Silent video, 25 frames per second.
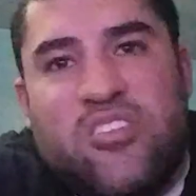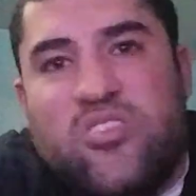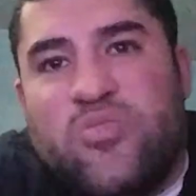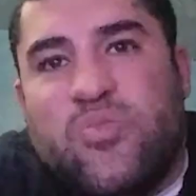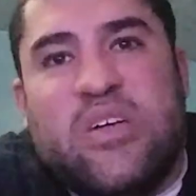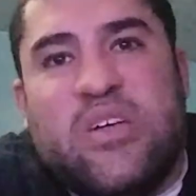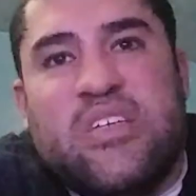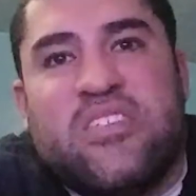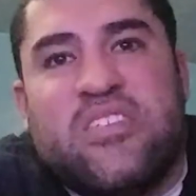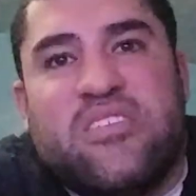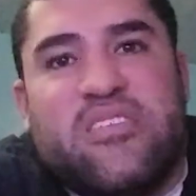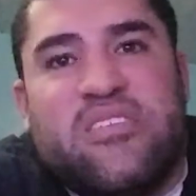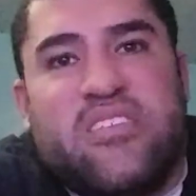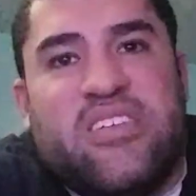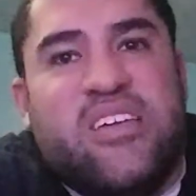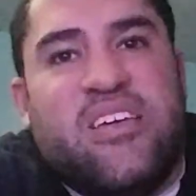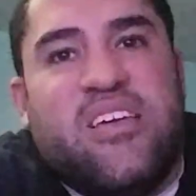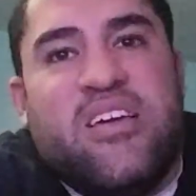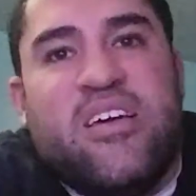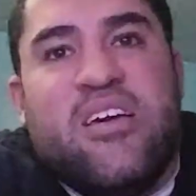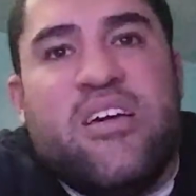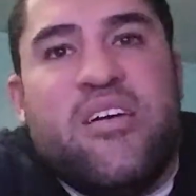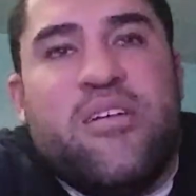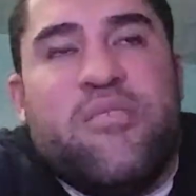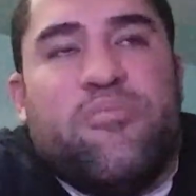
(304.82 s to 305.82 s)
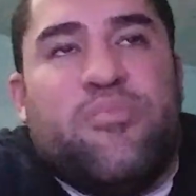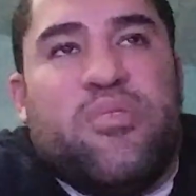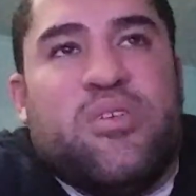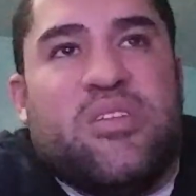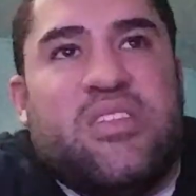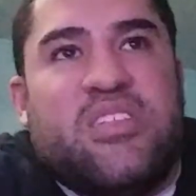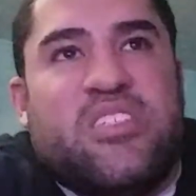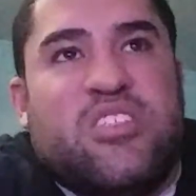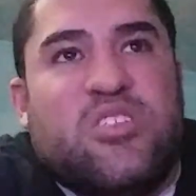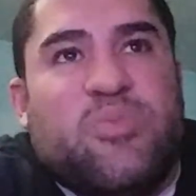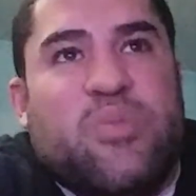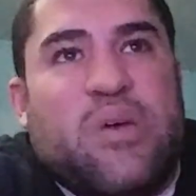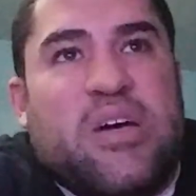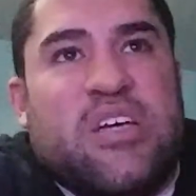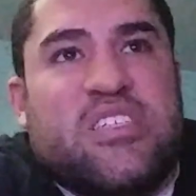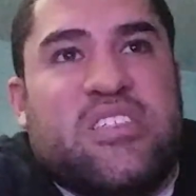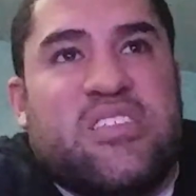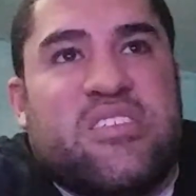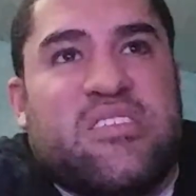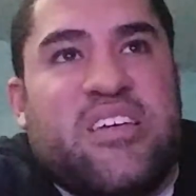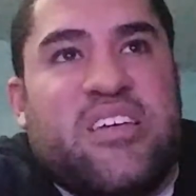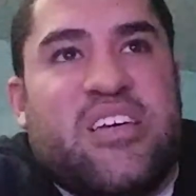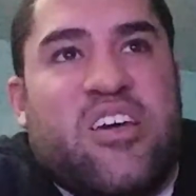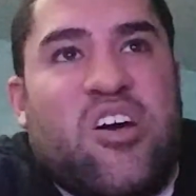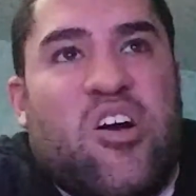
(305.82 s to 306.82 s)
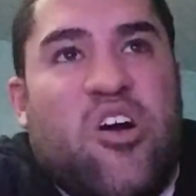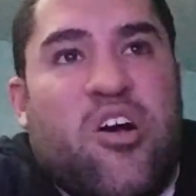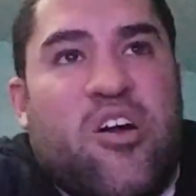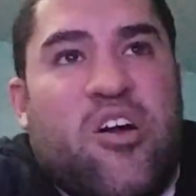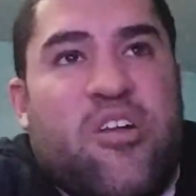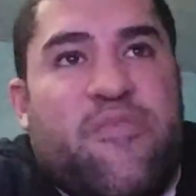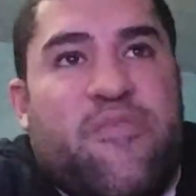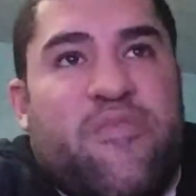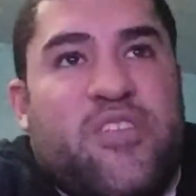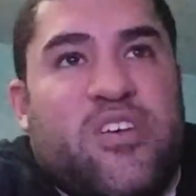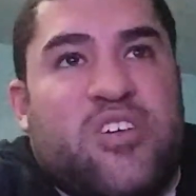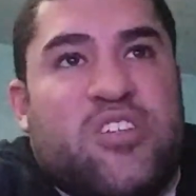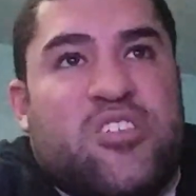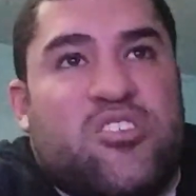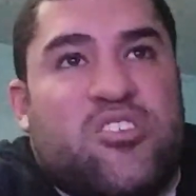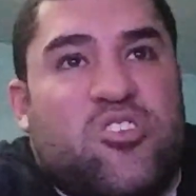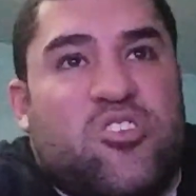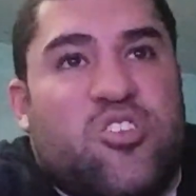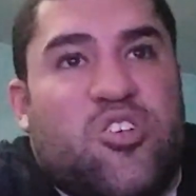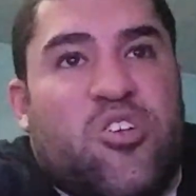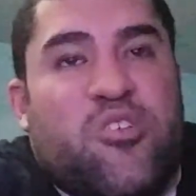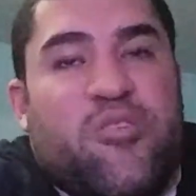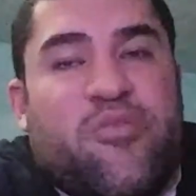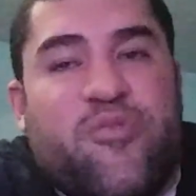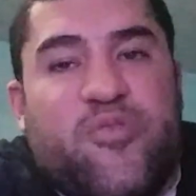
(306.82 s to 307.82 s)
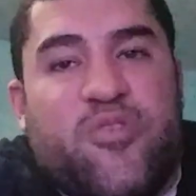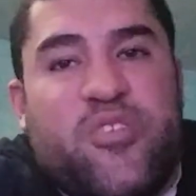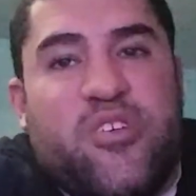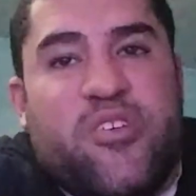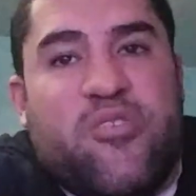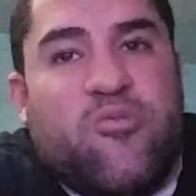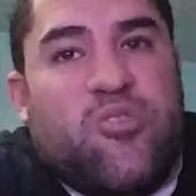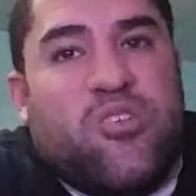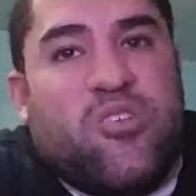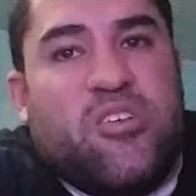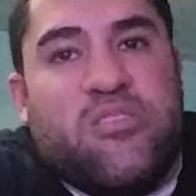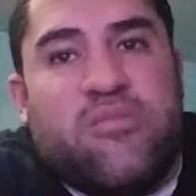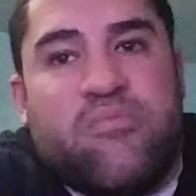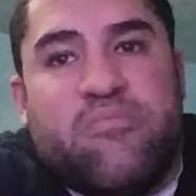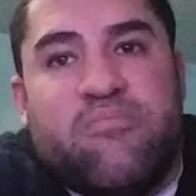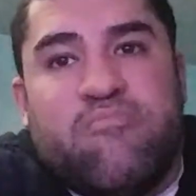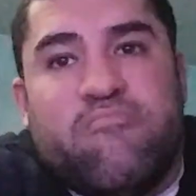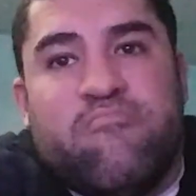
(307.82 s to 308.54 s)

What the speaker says: especially artificial sugar free one.